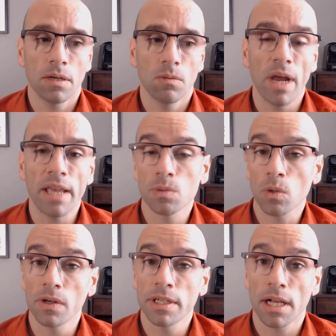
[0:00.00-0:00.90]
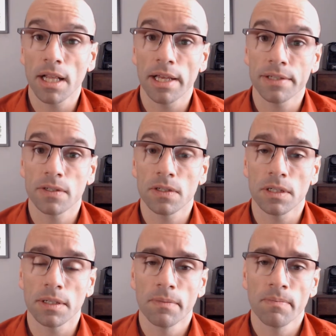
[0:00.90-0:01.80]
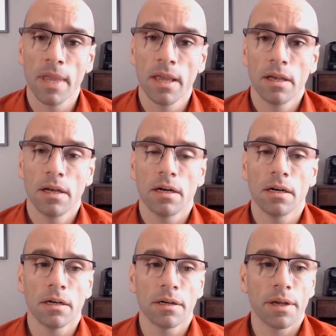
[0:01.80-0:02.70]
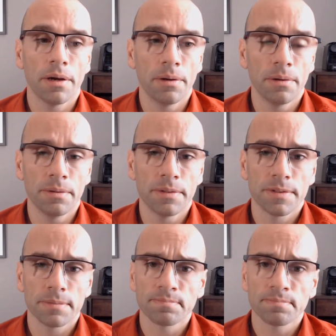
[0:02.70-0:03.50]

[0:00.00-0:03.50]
ways we're going to cluster our codes.